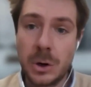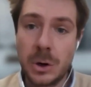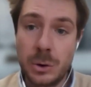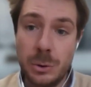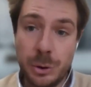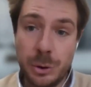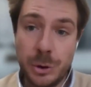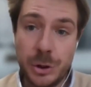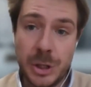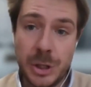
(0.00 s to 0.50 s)

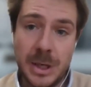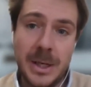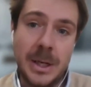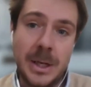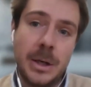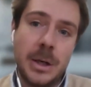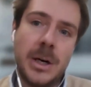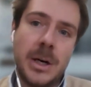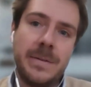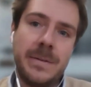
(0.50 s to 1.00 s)

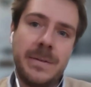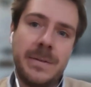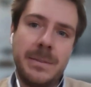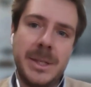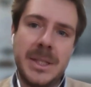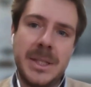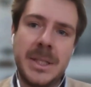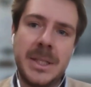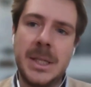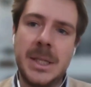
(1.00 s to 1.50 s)
Crucially,
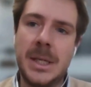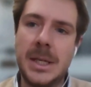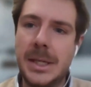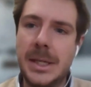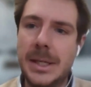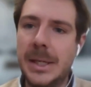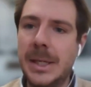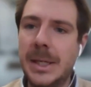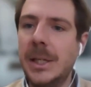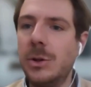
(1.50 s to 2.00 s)
governments
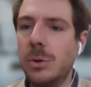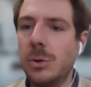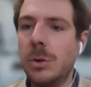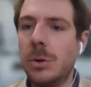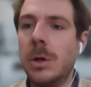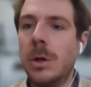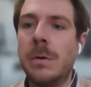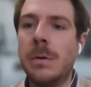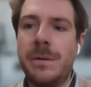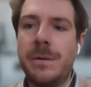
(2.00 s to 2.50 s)
need to
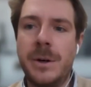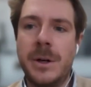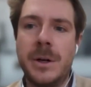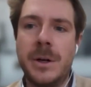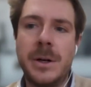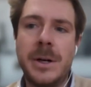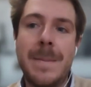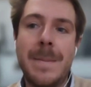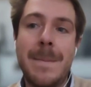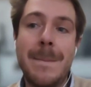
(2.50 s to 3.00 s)
go
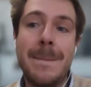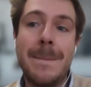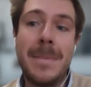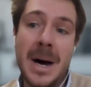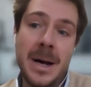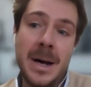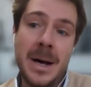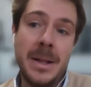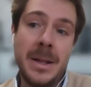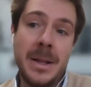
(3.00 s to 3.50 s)
further and
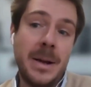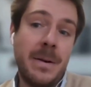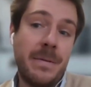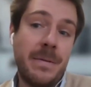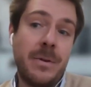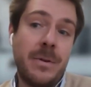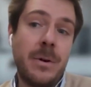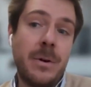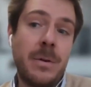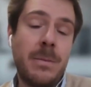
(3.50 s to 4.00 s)
ban,
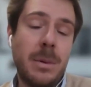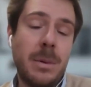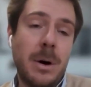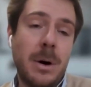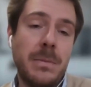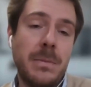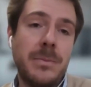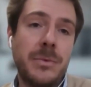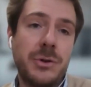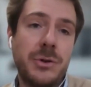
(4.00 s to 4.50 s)
therefore,
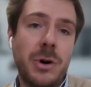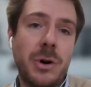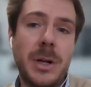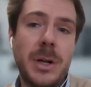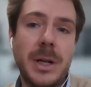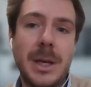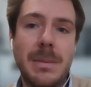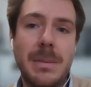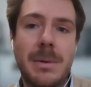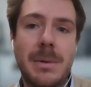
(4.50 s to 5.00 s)
bottom
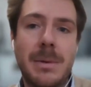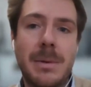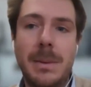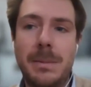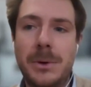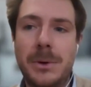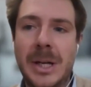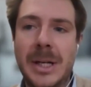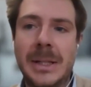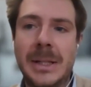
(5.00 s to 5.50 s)
trawling in
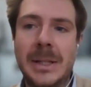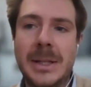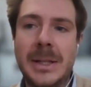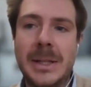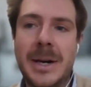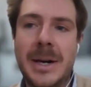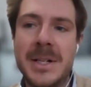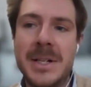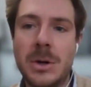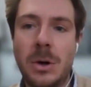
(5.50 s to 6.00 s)
marine protected
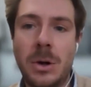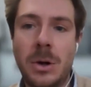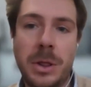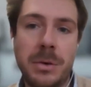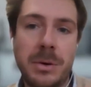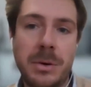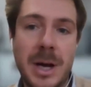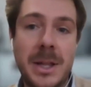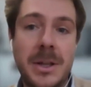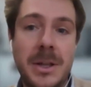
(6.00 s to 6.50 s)
areas
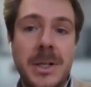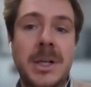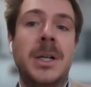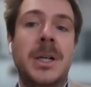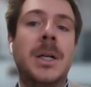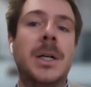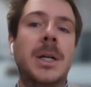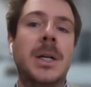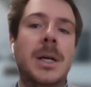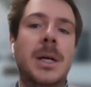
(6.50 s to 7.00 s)

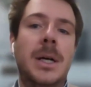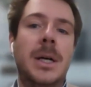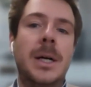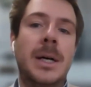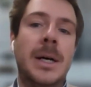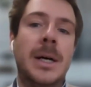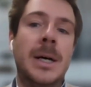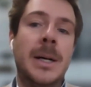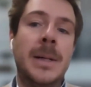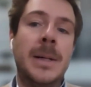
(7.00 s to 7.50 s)
altogether.
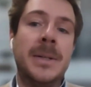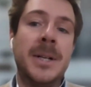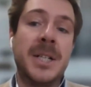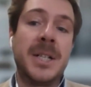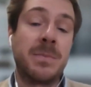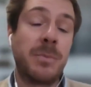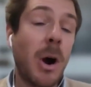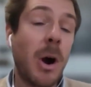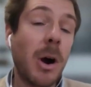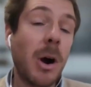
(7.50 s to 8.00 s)

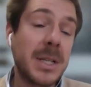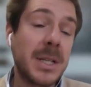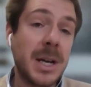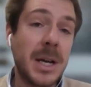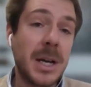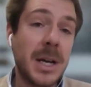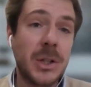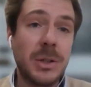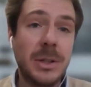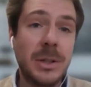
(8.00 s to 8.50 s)
There's progress,
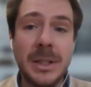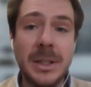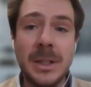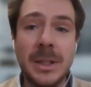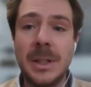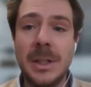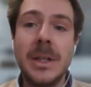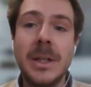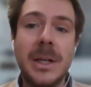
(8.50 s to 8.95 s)
actually.